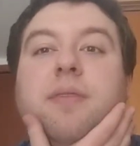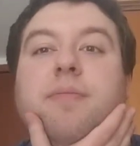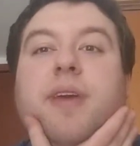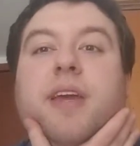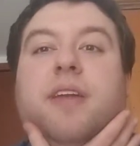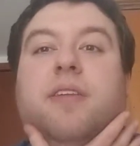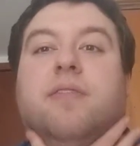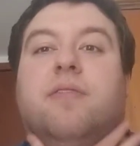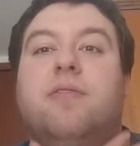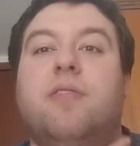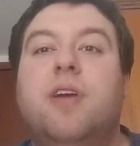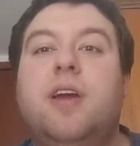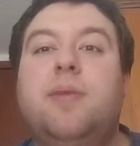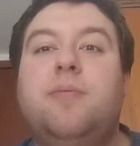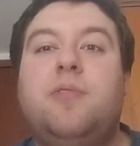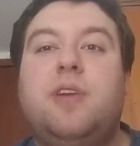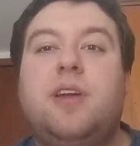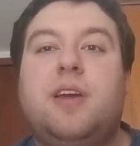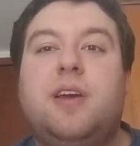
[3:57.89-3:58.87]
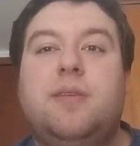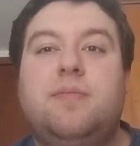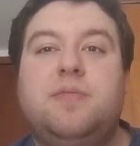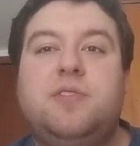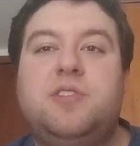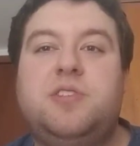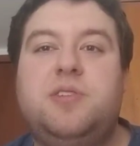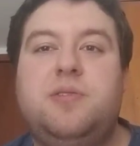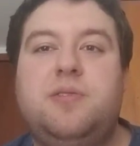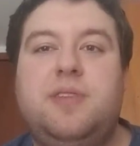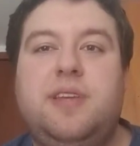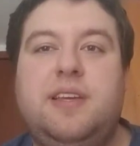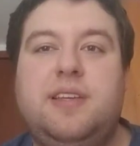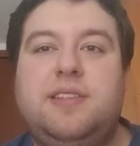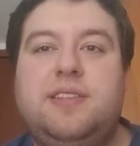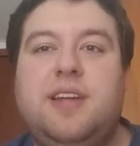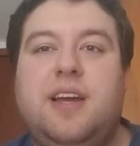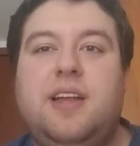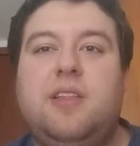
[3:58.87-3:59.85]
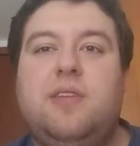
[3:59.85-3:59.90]
mainframe when it comes to the
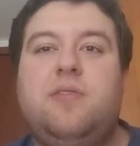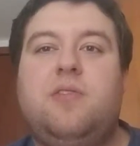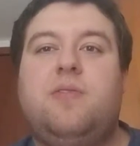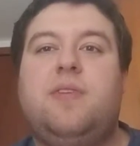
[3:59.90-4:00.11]
style of